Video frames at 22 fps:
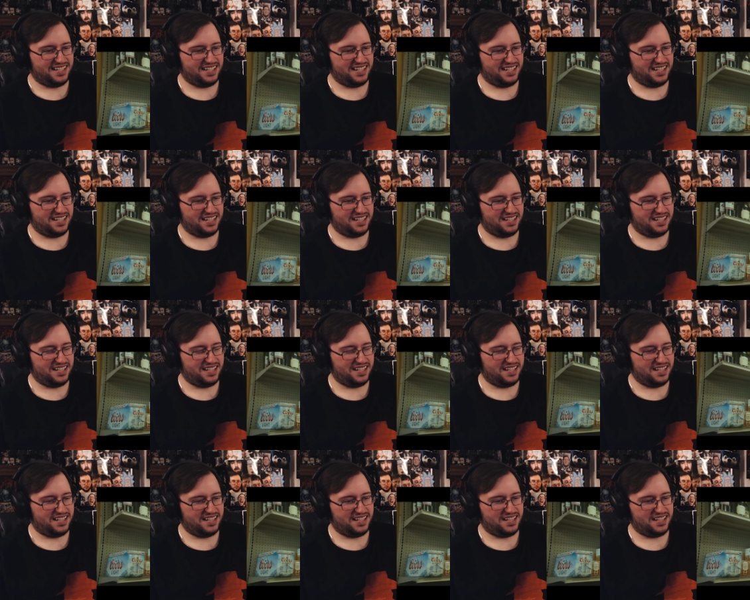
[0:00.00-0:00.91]
It'll
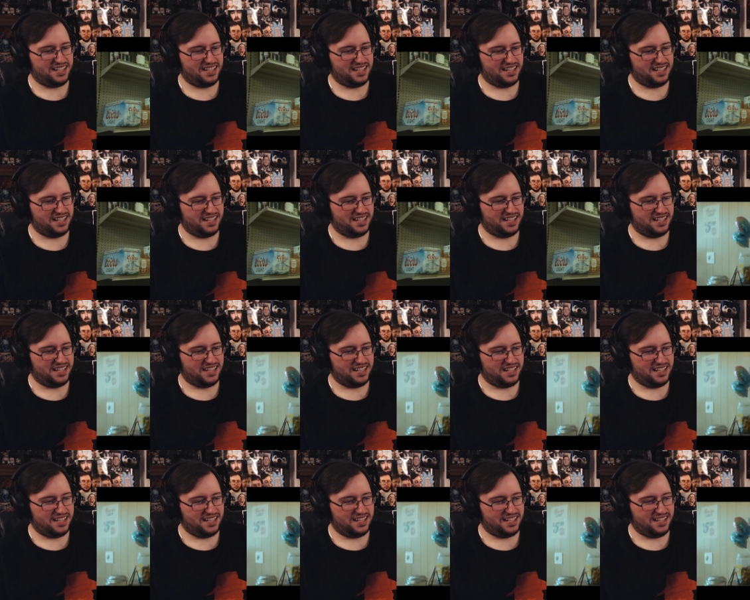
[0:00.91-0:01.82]
only take seconds.
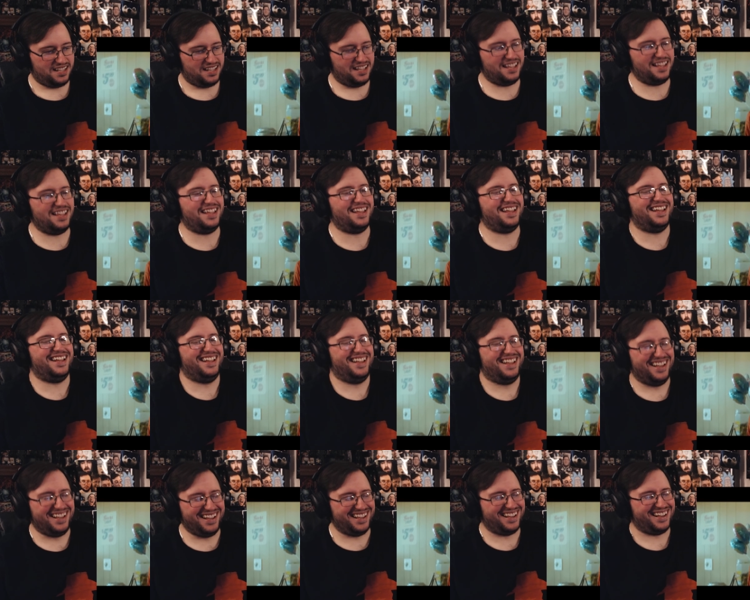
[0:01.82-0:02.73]
Now's your
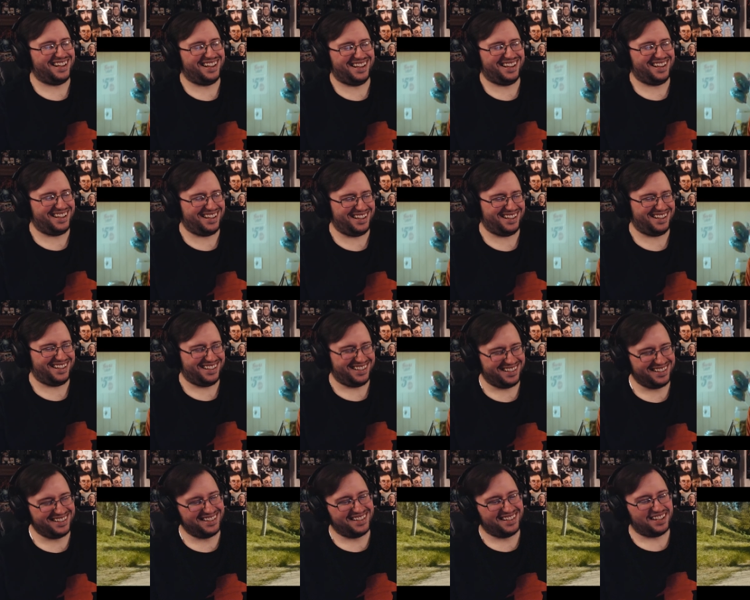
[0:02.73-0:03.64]
catch. They're
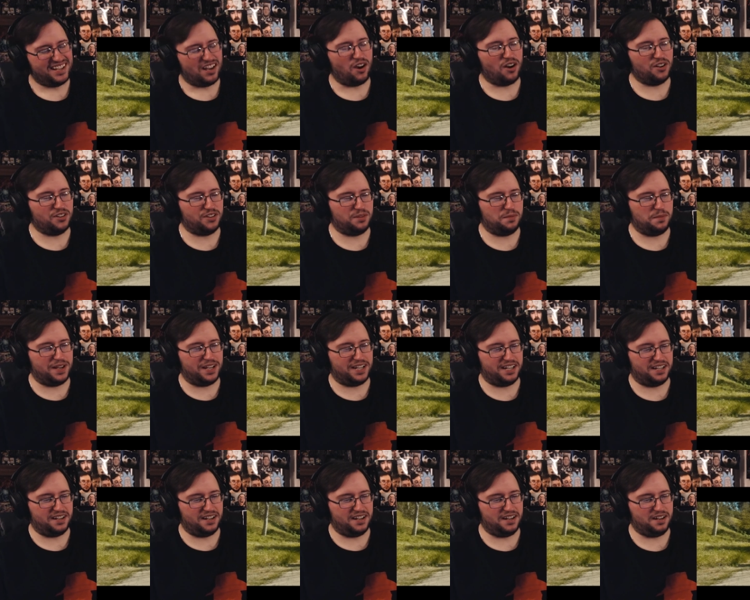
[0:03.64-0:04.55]
reloading. Oh, is he
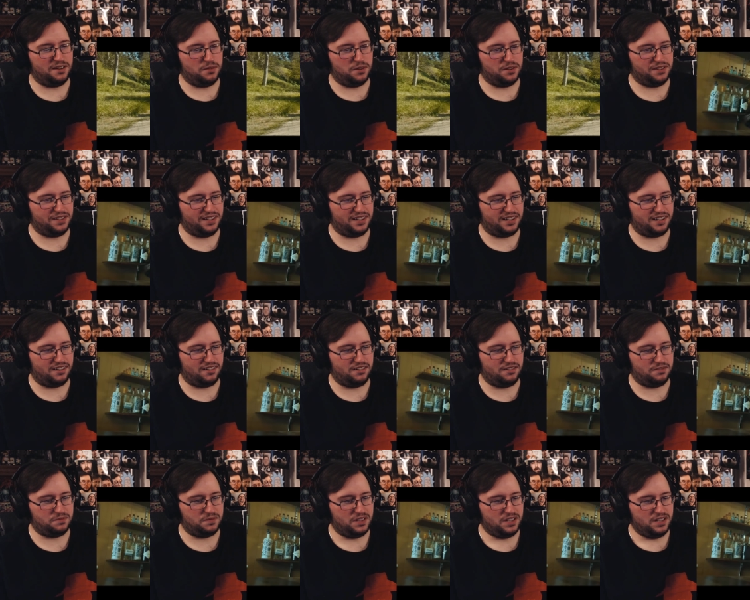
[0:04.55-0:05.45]
making uh, a, what's that
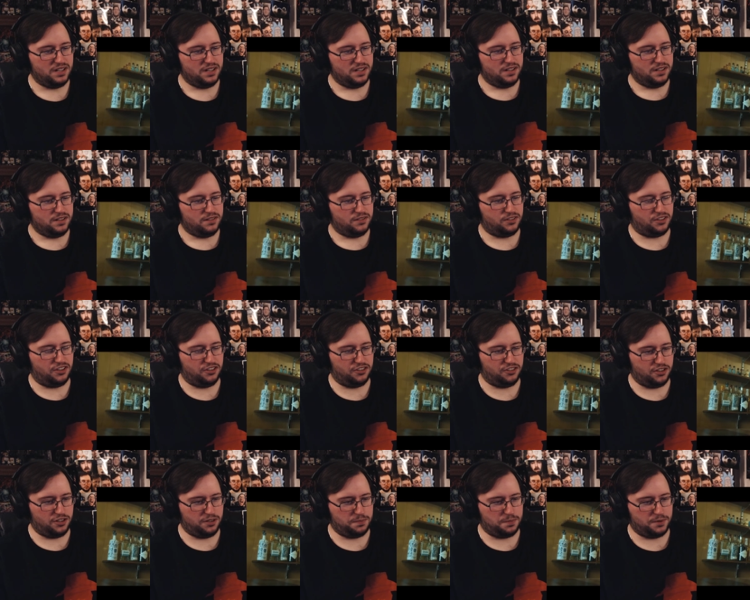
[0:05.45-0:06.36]
called?
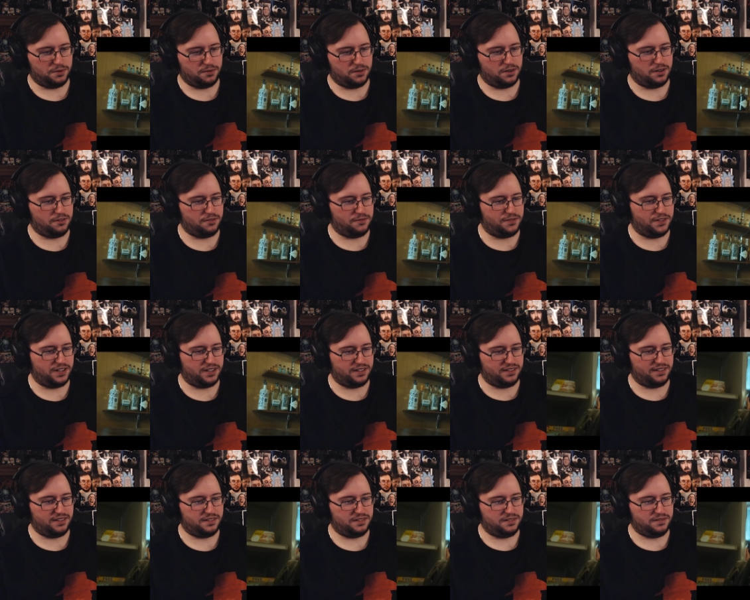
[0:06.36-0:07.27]
Scissor for whatever the fuck is
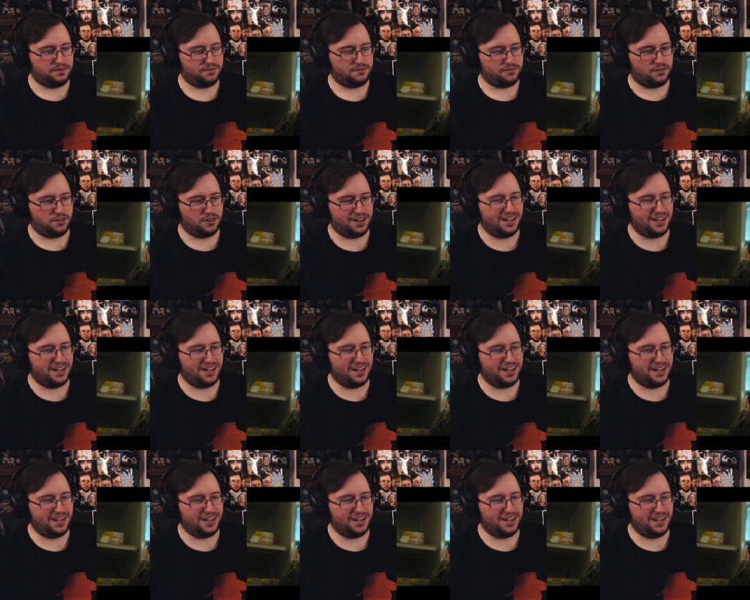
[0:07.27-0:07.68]
in recording?